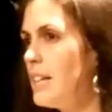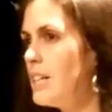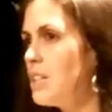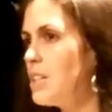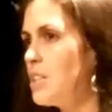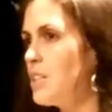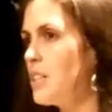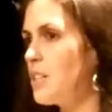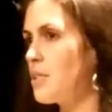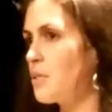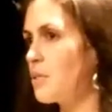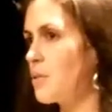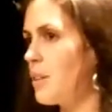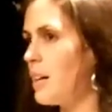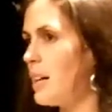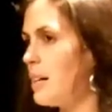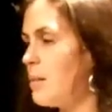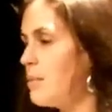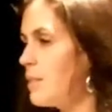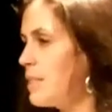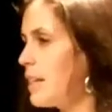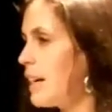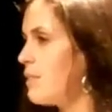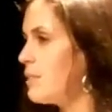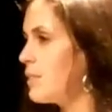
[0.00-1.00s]
She
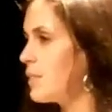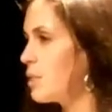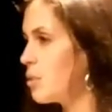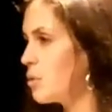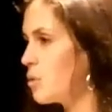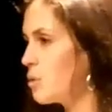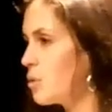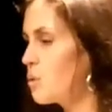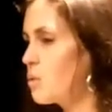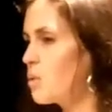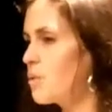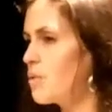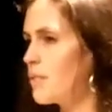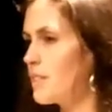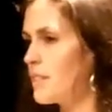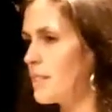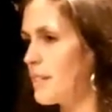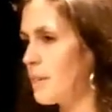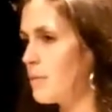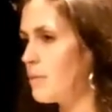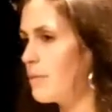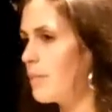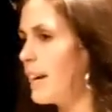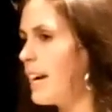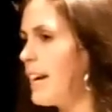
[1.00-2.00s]
described having the tools for
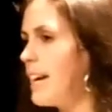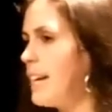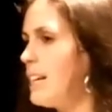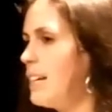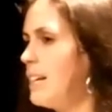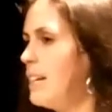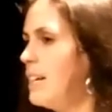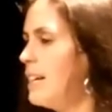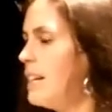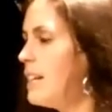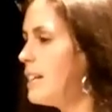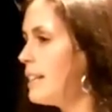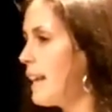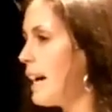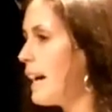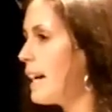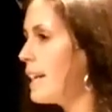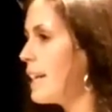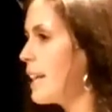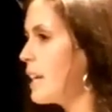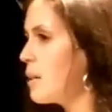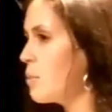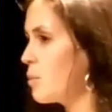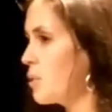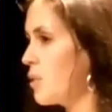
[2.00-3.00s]
self-care that
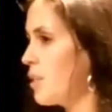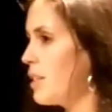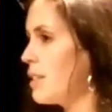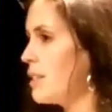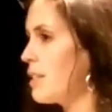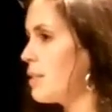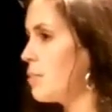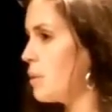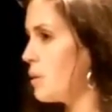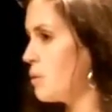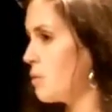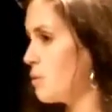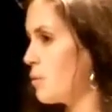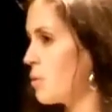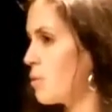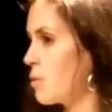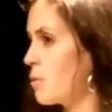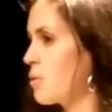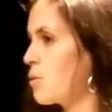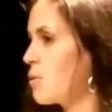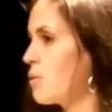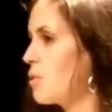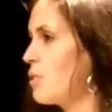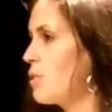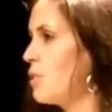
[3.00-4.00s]
enabled her to be
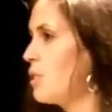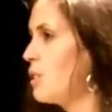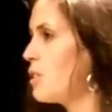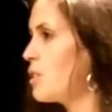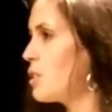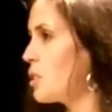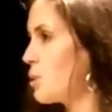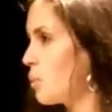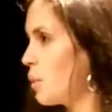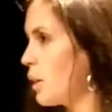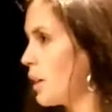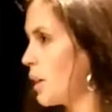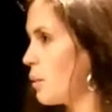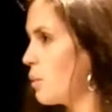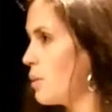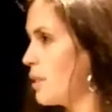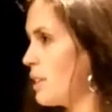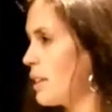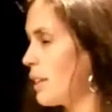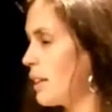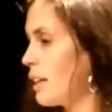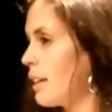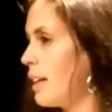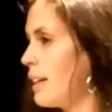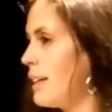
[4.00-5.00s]
resourced to work with
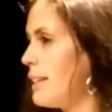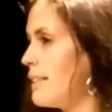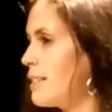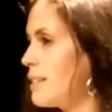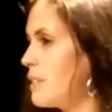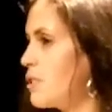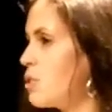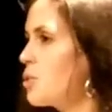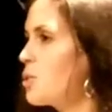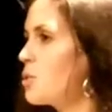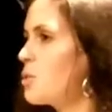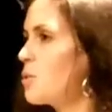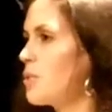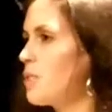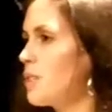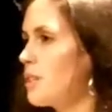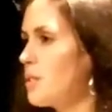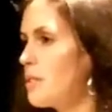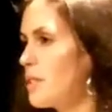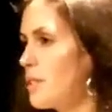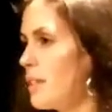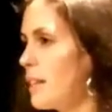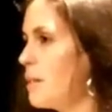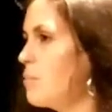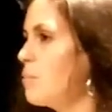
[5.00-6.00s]
her clients, and she also
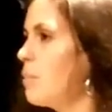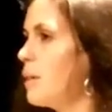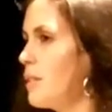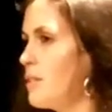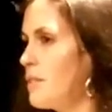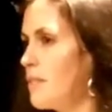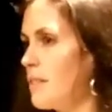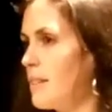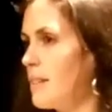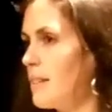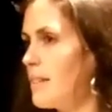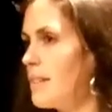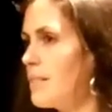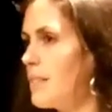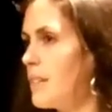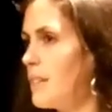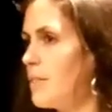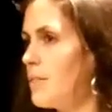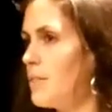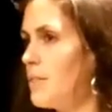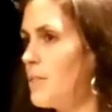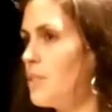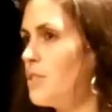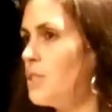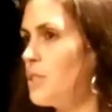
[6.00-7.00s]
signposted our
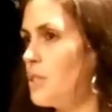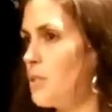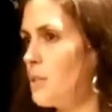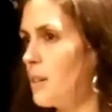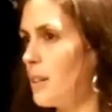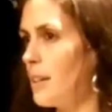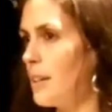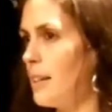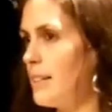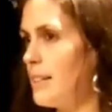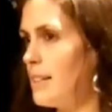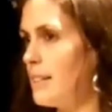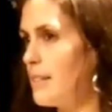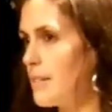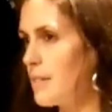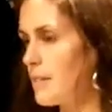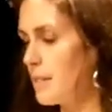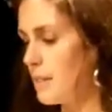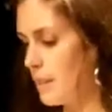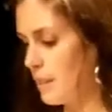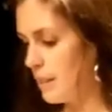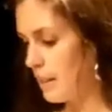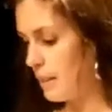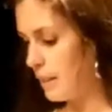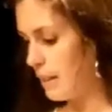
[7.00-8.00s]
service to clients.
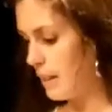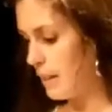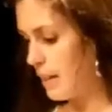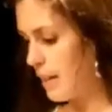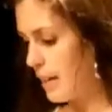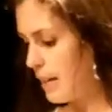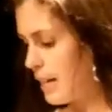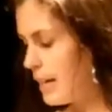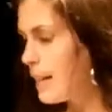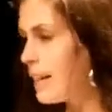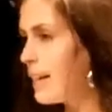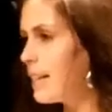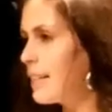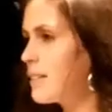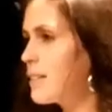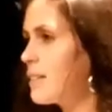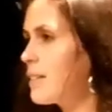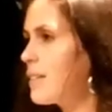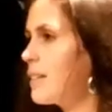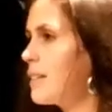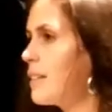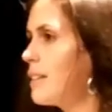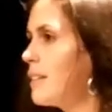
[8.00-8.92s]
And